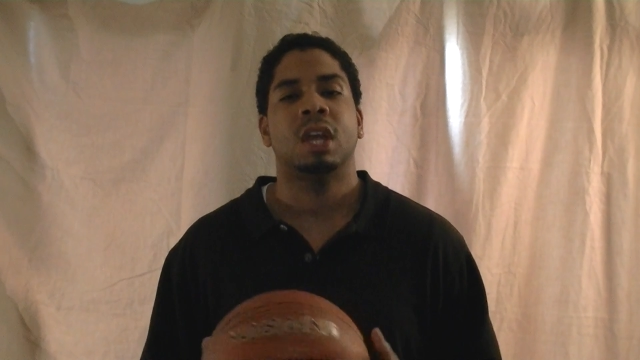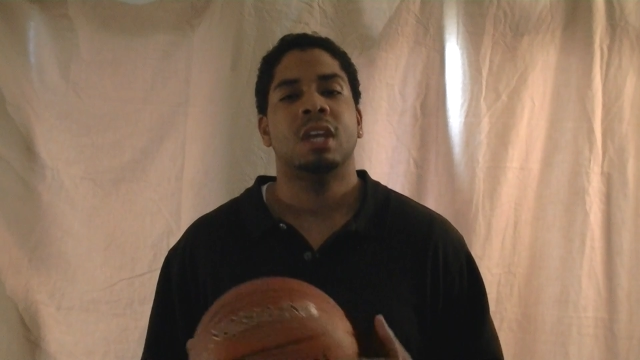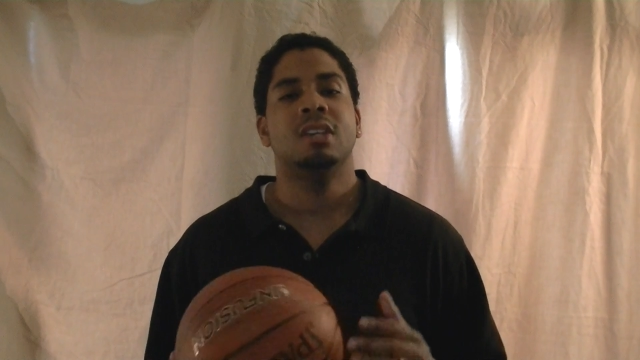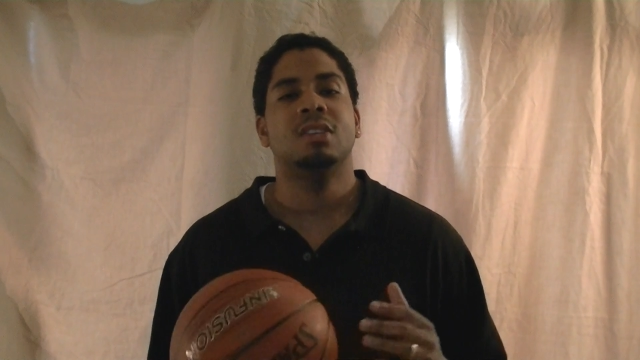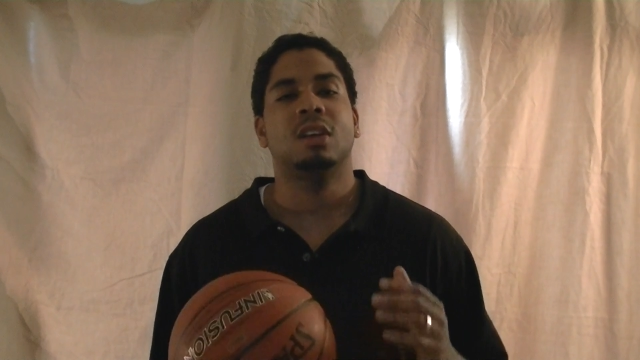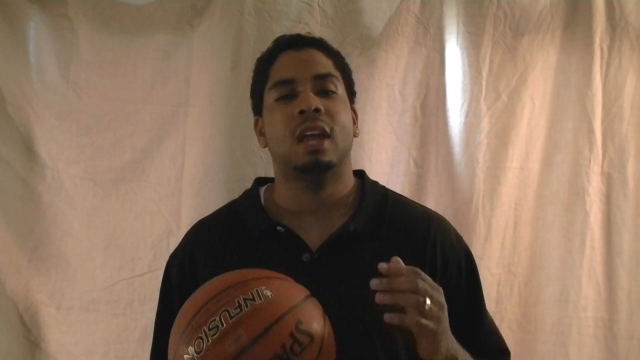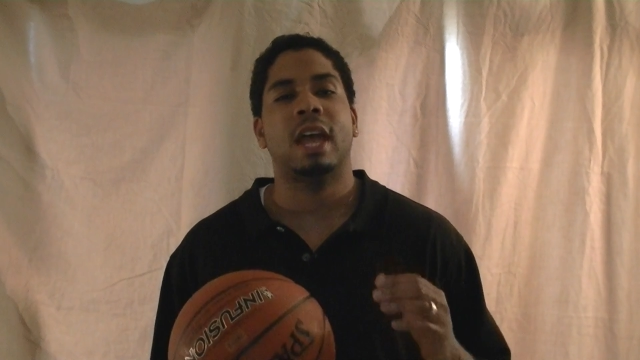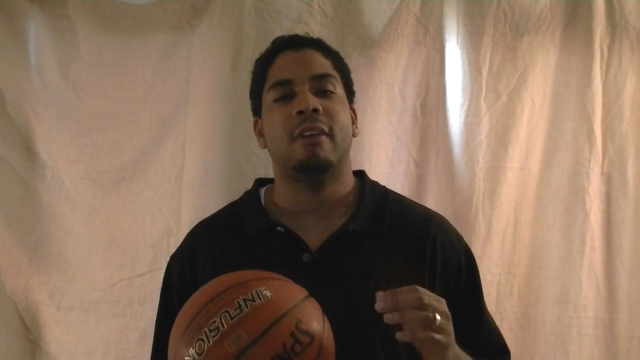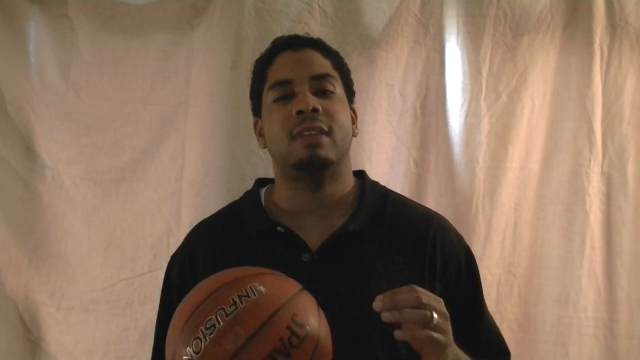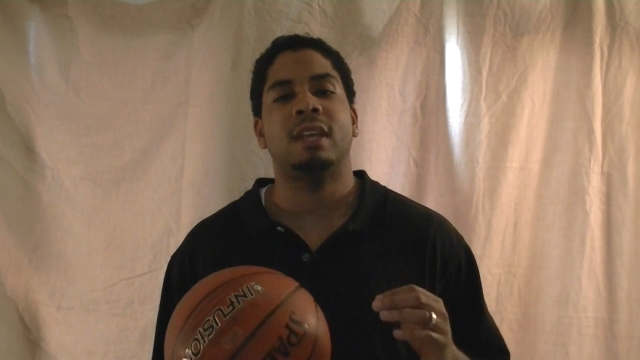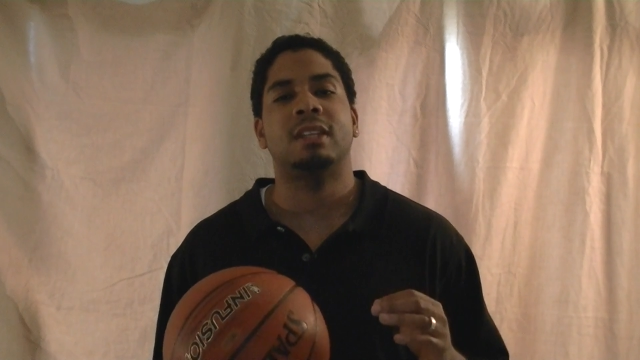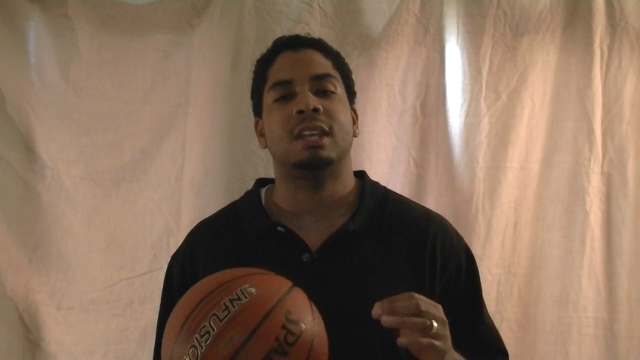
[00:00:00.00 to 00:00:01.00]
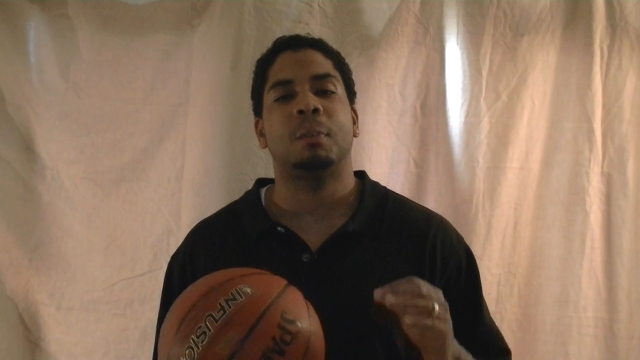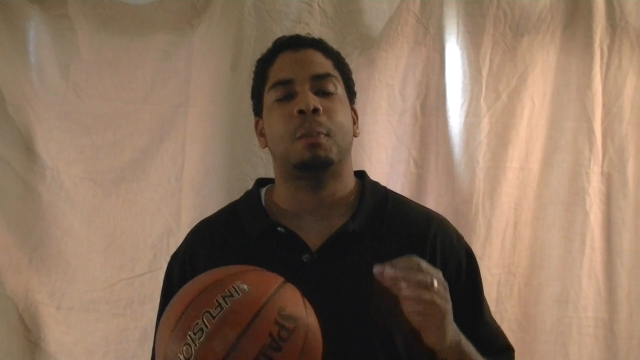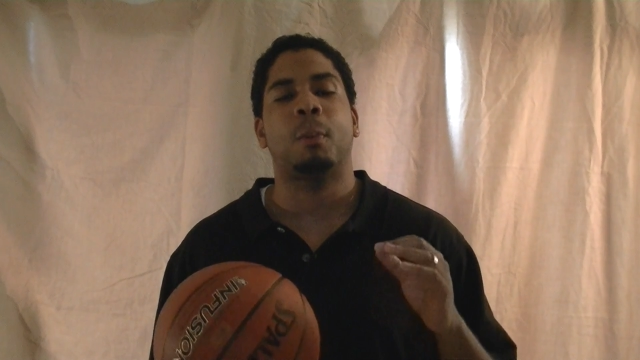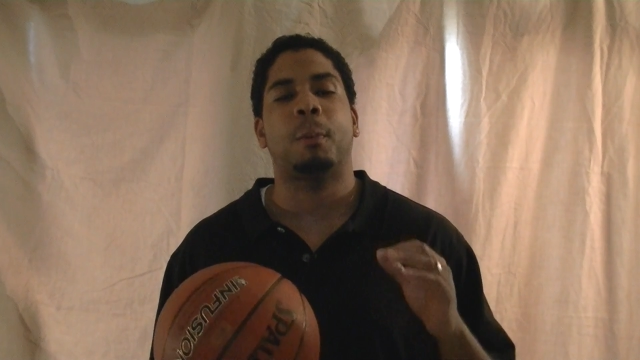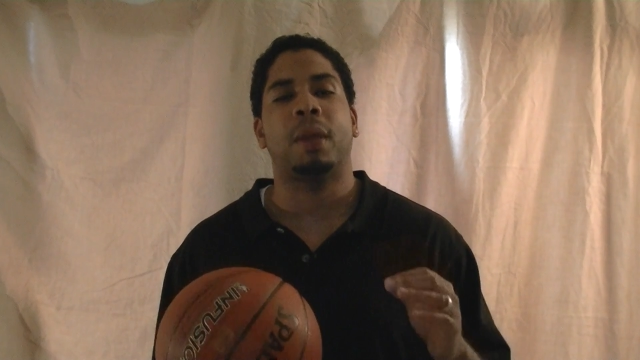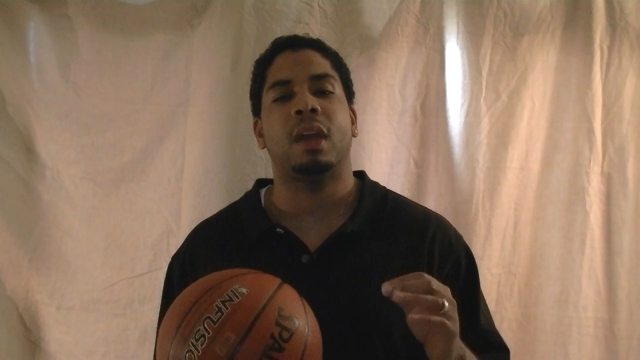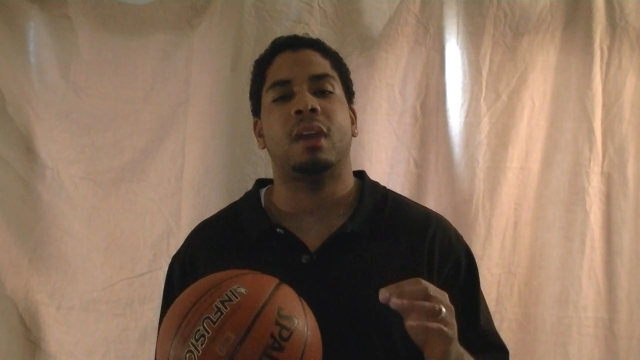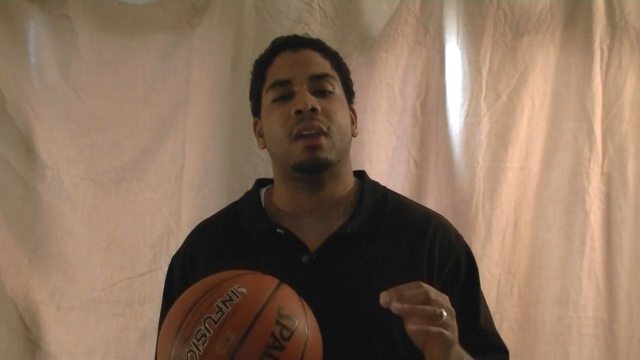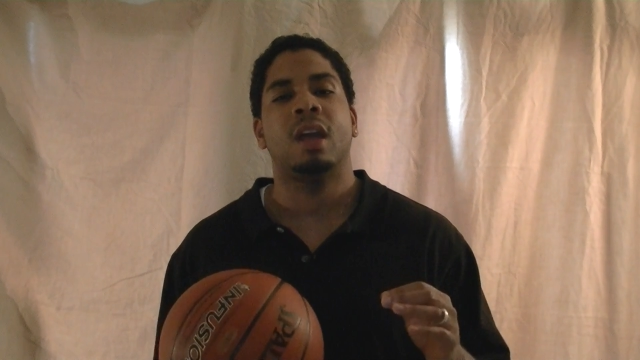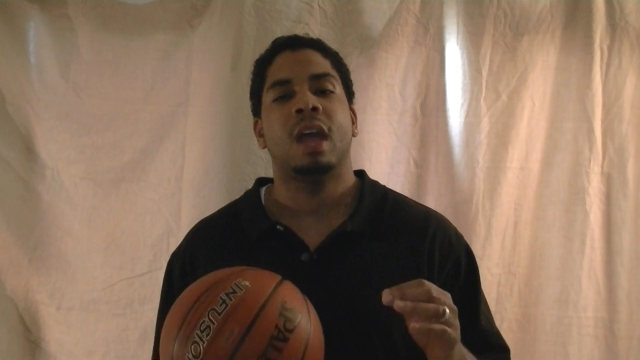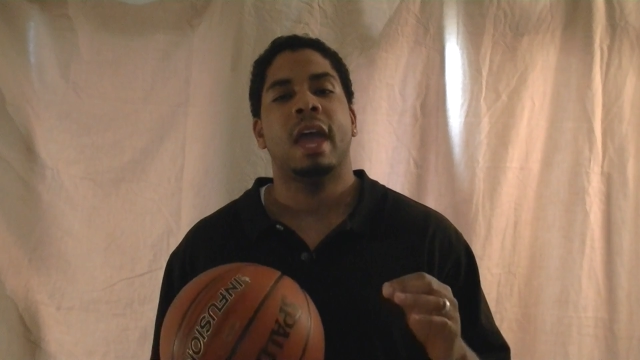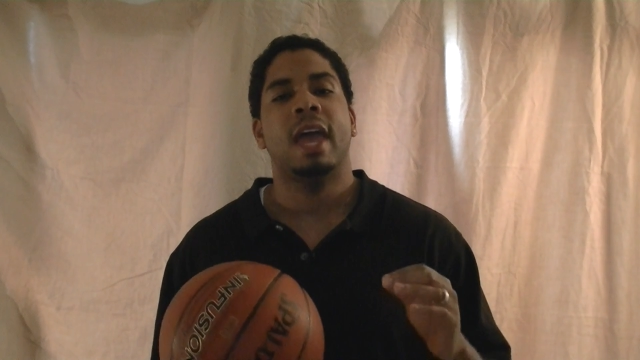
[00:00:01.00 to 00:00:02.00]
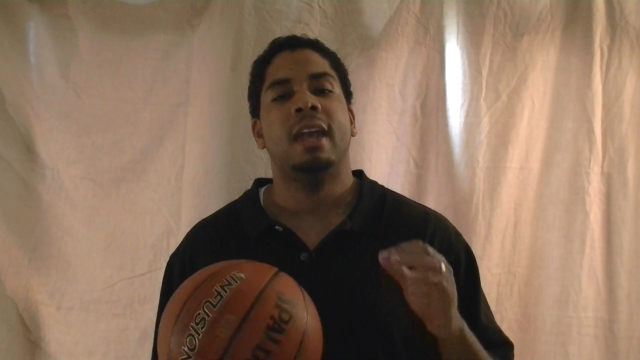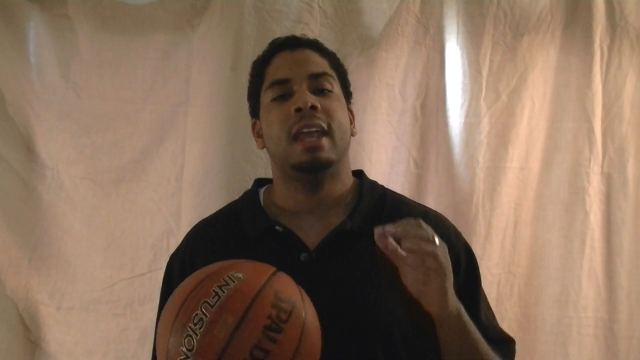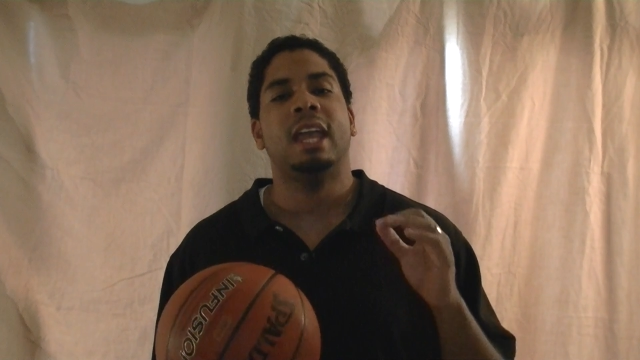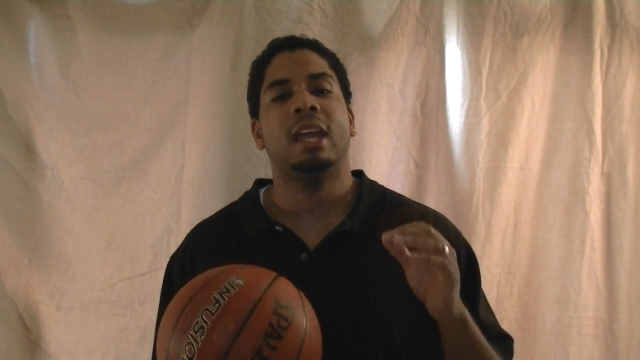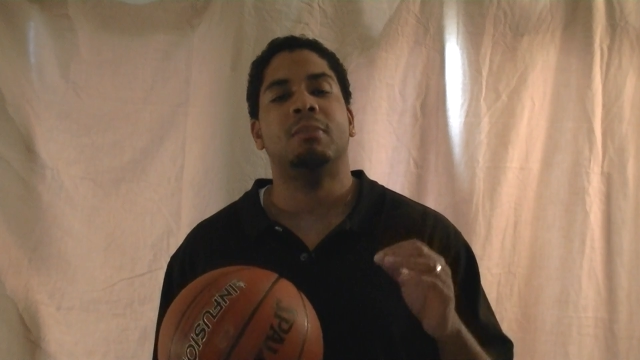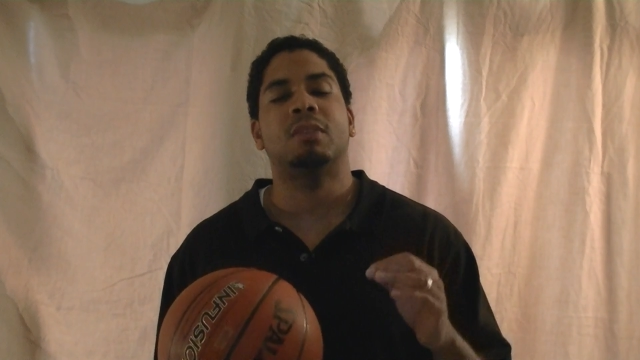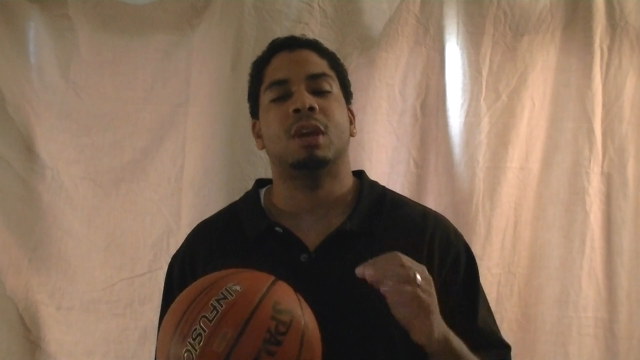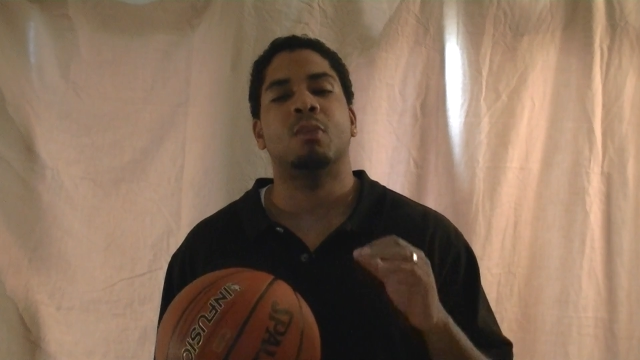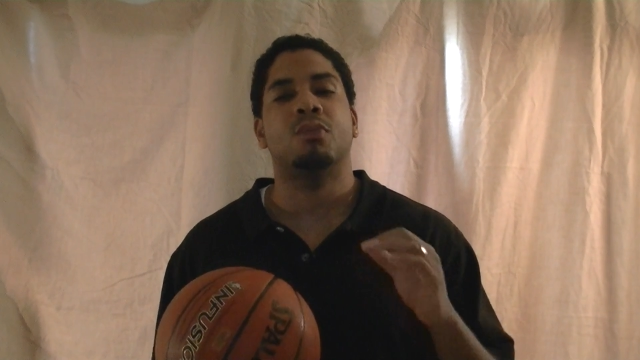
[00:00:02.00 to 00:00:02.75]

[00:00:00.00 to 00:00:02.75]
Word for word: he's going to have that team prepared and amped up,